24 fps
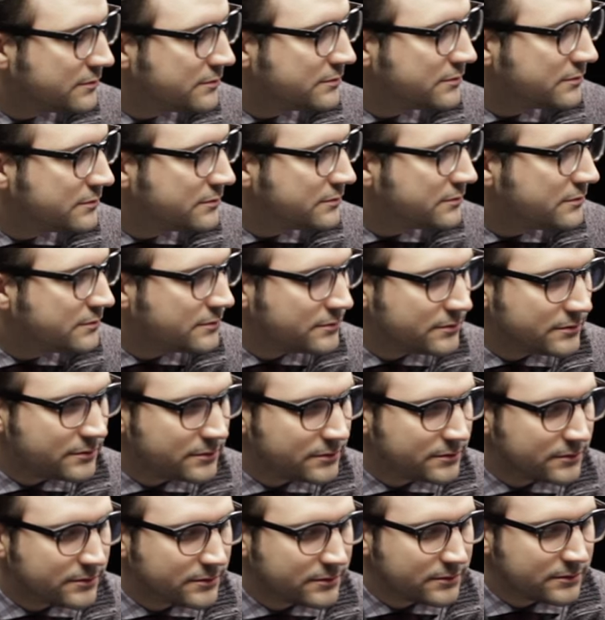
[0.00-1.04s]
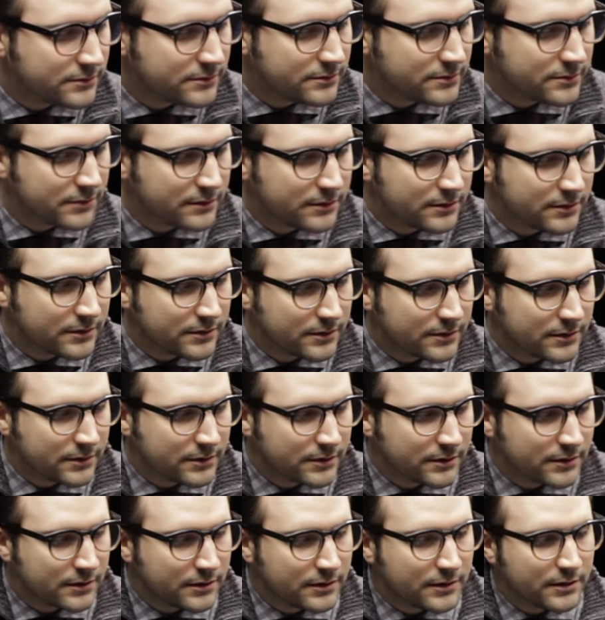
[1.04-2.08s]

(silent)